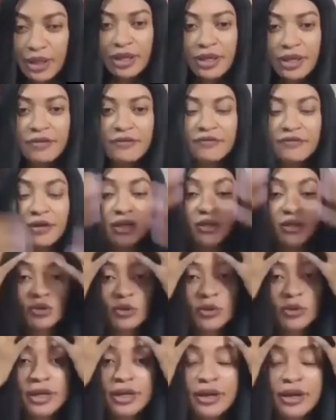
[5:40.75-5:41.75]
If at
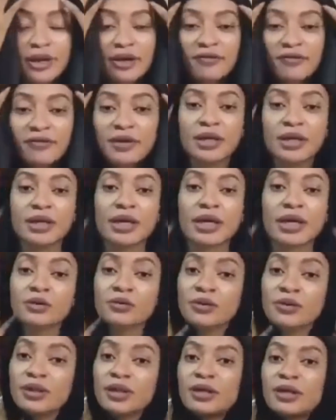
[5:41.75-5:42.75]
all I have any, I
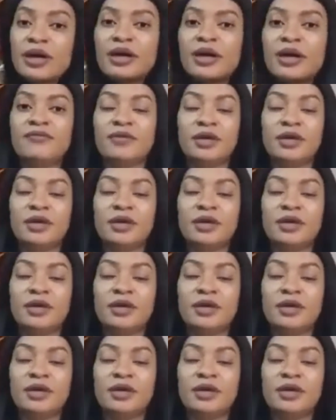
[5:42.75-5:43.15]
don't think I have